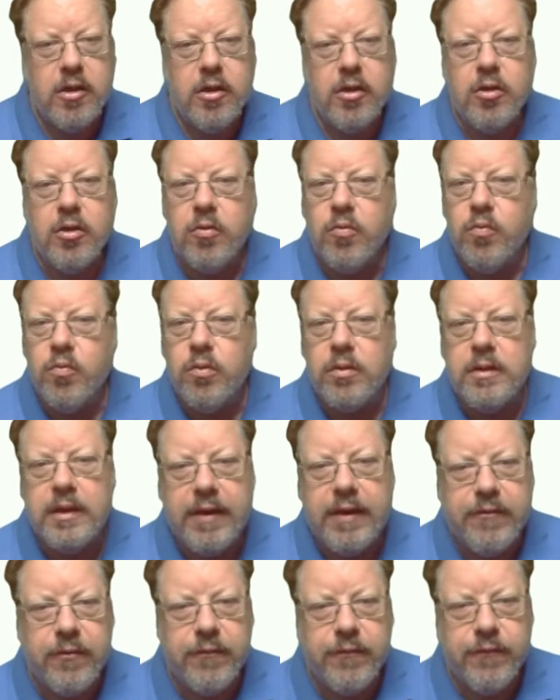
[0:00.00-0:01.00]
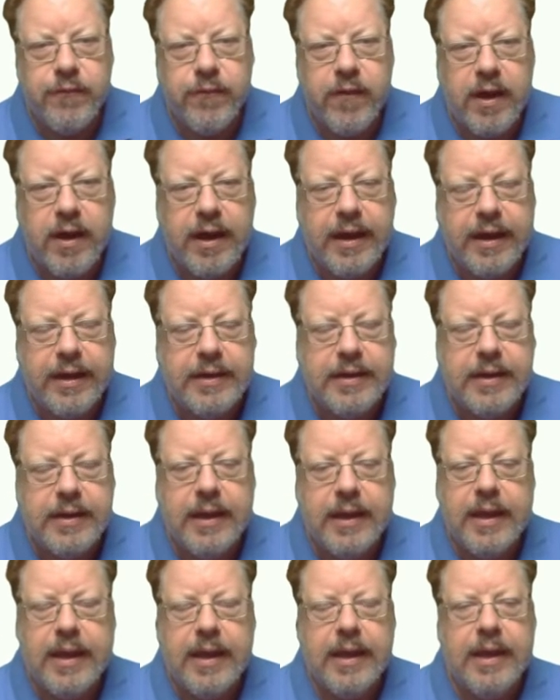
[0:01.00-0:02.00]
You will never find
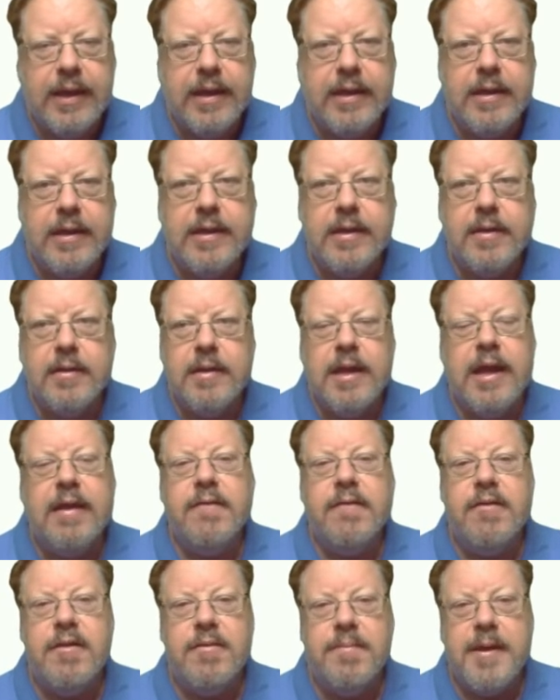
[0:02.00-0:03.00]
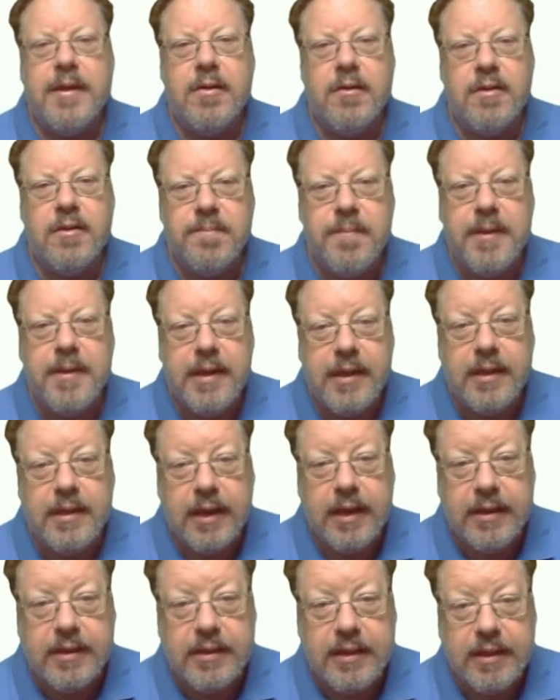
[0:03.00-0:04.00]
a native speaker speaking
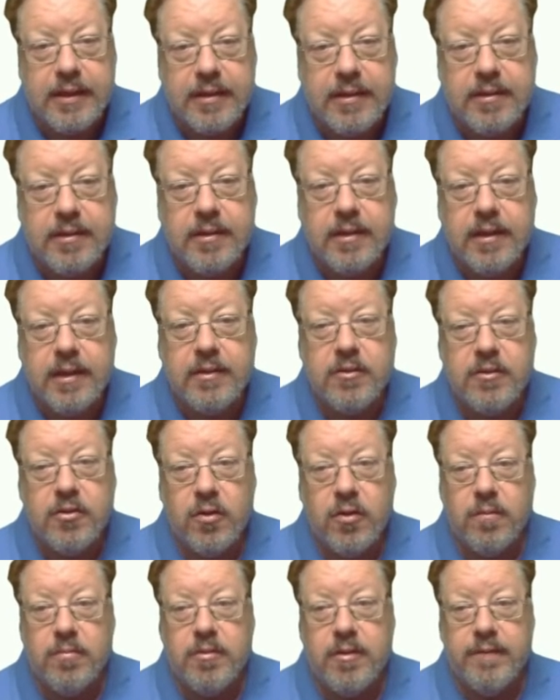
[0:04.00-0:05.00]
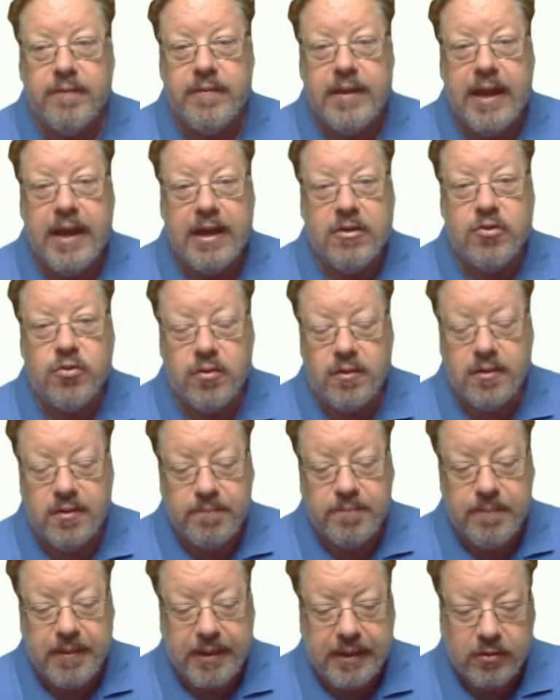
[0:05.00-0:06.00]
like this in terms of natural
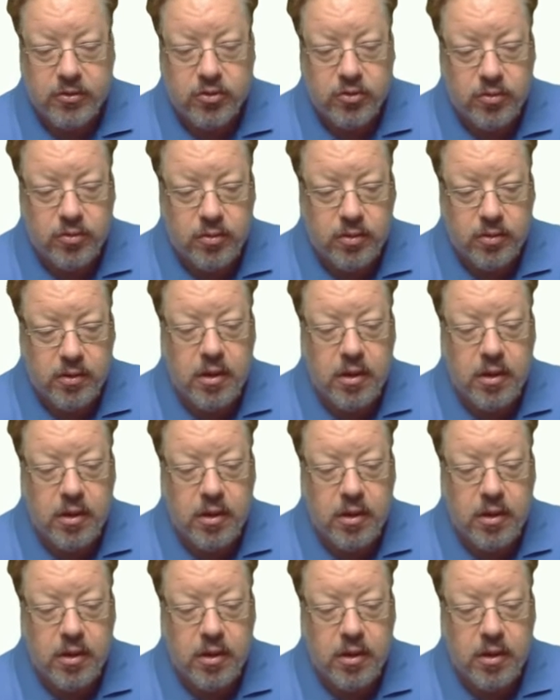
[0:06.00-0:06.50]
speech